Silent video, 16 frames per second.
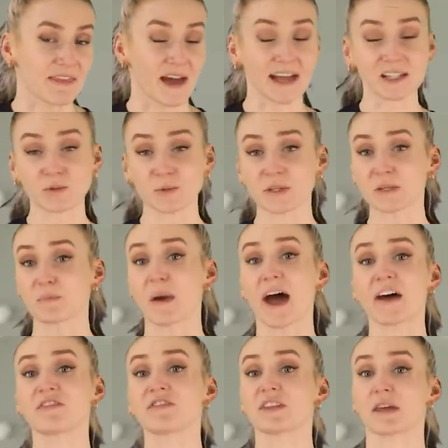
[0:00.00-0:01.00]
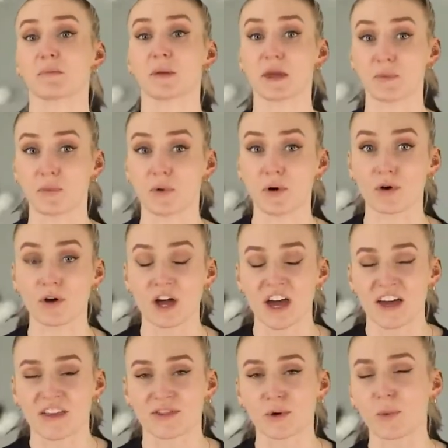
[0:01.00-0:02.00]
That's what's baffling people.
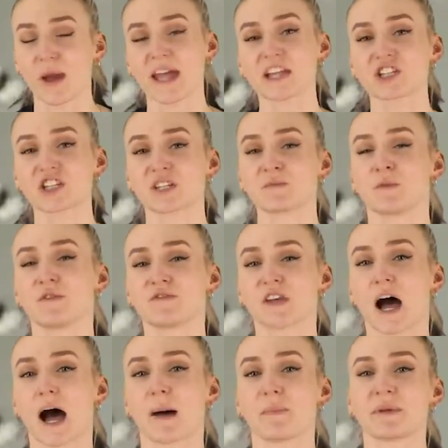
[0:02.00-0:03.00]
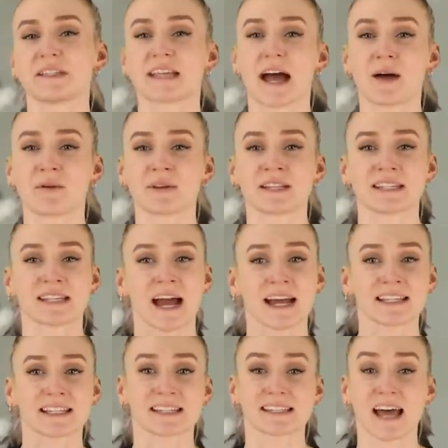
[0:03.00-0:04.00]
The way it just moves up and down and side to